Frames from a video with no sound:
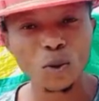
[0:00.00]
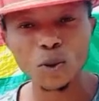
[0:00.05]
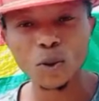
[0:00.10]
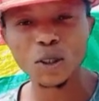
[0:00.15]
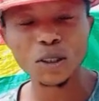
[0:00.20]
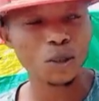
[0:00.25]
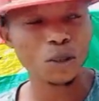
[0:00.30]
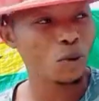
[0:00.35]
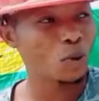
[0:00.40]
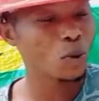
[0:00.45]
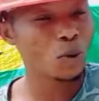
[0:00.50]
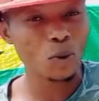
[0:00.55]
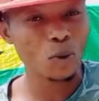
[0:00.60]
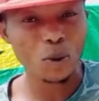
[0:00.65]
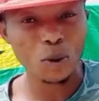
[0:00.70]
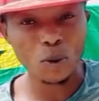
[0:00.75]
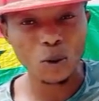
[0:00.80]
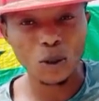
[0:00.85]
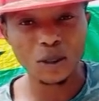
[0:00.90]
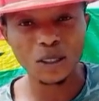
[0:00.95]
to church, go to
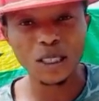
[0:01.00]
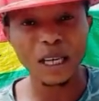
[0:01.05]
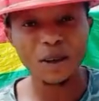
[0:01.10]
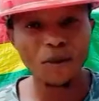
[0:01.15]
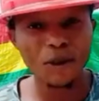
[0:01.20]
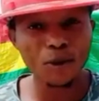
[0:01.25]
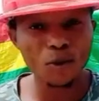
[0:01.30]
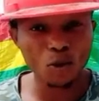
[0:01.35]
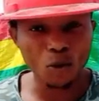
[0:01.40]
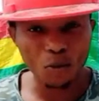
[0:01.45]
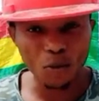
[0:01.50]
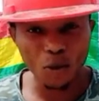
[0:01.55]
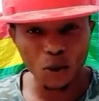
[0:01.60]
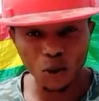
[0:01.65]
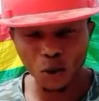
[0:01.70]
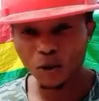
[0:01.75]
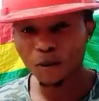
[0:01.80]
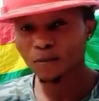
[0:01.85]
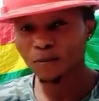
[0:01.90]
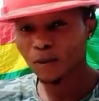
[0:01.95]
your church. You are going to
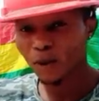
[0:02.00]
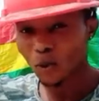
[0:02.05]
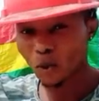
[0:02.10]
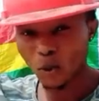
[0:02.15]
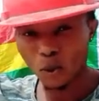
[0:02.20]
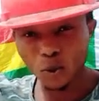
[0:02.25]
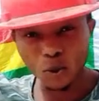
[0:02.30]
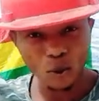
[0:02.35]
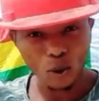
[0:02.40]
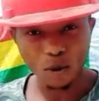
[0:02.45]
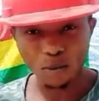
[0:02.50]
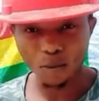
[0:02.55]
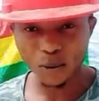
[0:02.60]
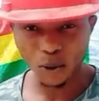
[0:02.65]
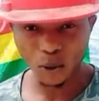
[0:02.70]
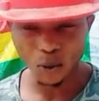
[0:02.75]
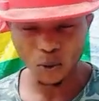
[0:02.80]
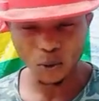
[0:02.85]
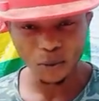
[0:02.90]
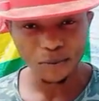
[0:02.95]
mosque, go to your
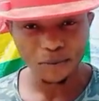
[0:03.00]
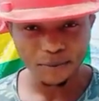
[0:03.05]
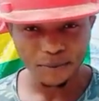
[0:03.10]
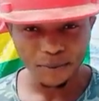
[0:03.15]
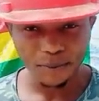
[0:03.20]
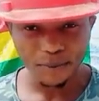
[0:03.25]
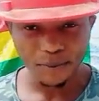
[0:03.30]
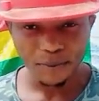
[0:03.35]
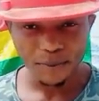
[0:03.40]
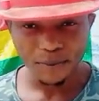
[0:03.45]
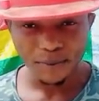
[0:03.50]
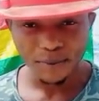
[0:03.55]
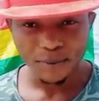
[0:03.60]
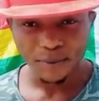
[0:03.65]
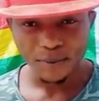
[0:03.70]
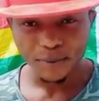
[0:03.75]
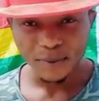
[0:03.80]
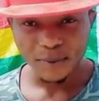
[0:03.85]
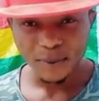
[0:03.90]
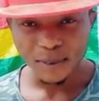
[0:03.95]
mosque.
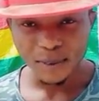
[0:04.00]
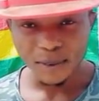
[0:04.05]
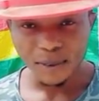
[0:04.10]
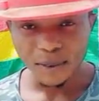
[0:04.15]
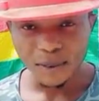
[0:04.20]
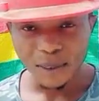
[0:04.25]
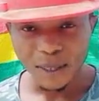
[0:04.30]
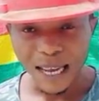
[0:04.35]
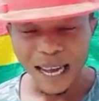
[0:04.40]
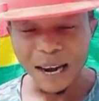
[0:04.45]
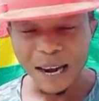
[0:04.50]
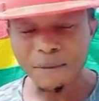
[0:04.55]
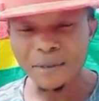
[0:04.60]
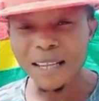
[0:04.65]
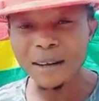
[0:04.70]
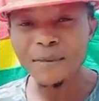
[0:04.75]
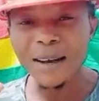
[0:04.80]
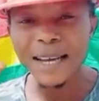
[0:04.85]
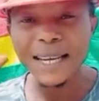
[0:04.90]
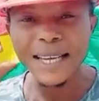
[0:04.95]
I have
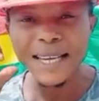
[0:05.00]
never